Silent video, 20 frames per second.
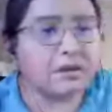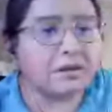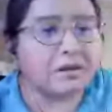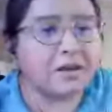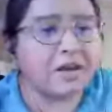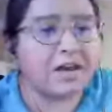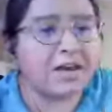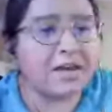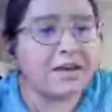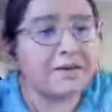
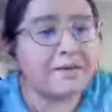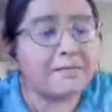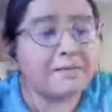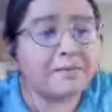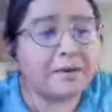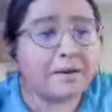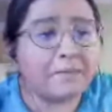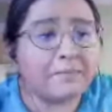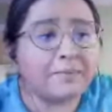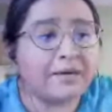
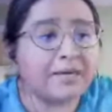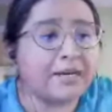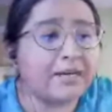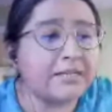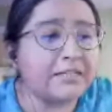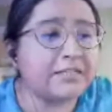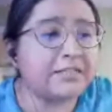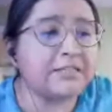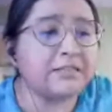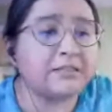But
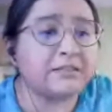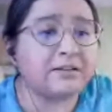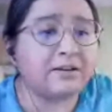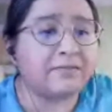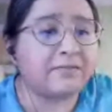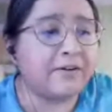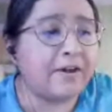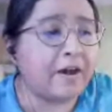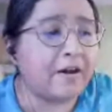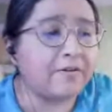I just
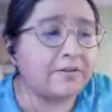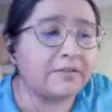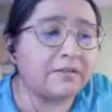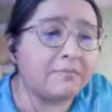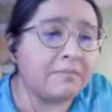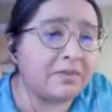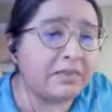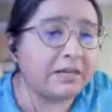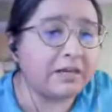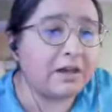found
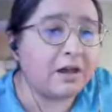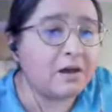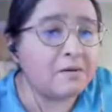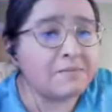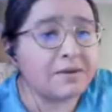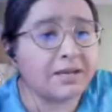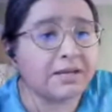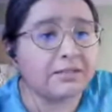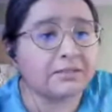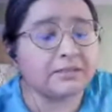some of the
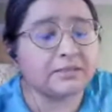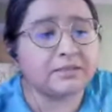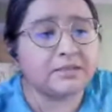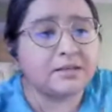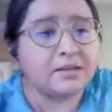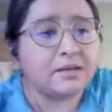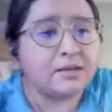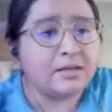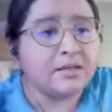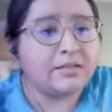comments
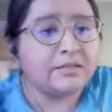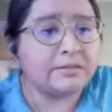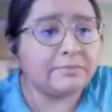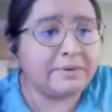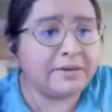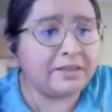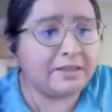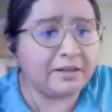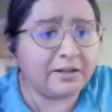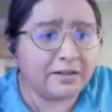to
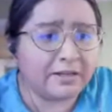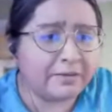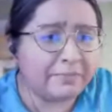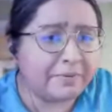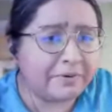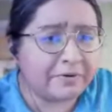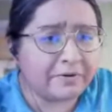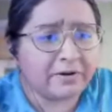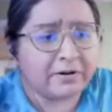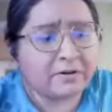be a little
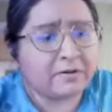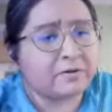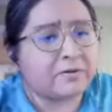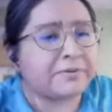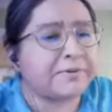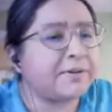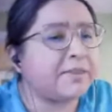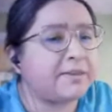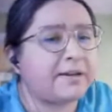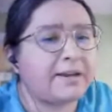hypocritical,
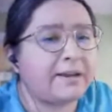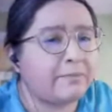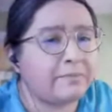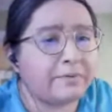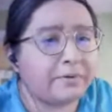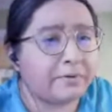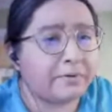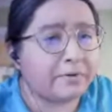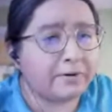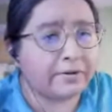or a lot
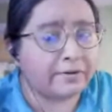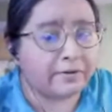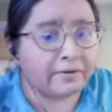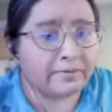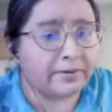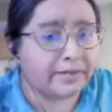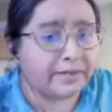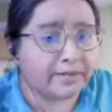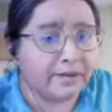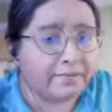
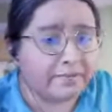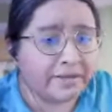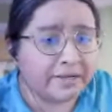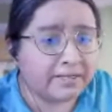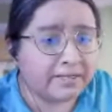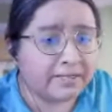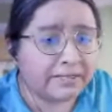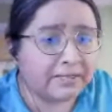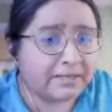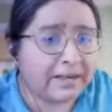hypocritical, really,
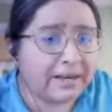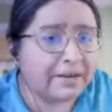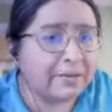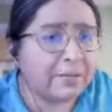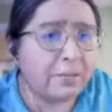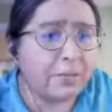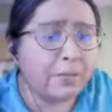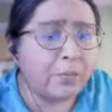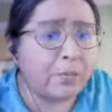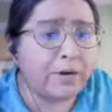because it's
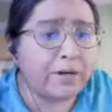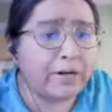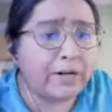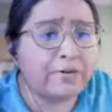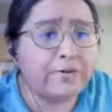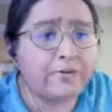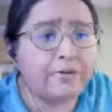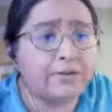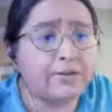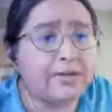like, what
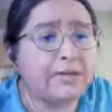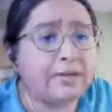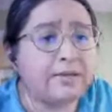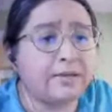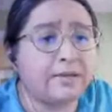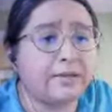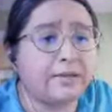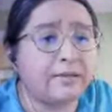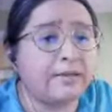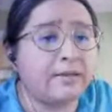do you
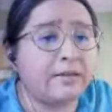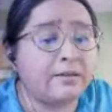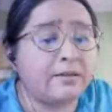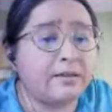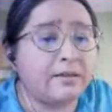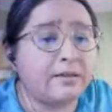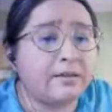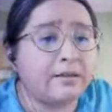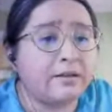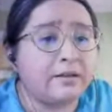think
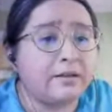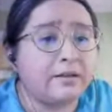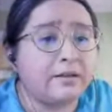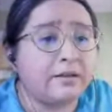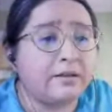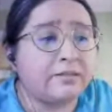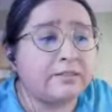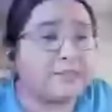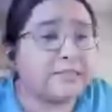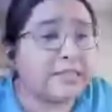
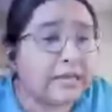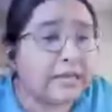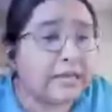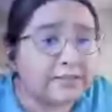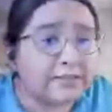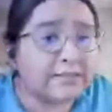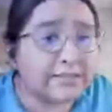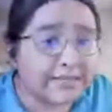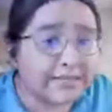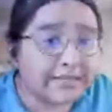
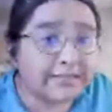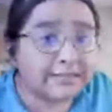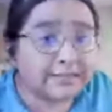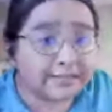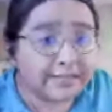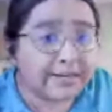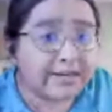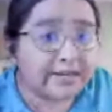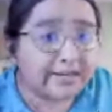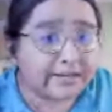sells these
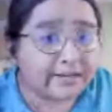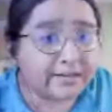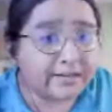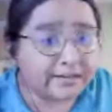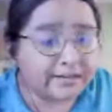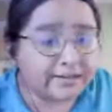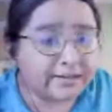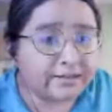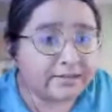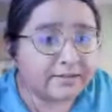
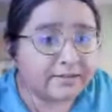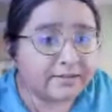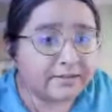things?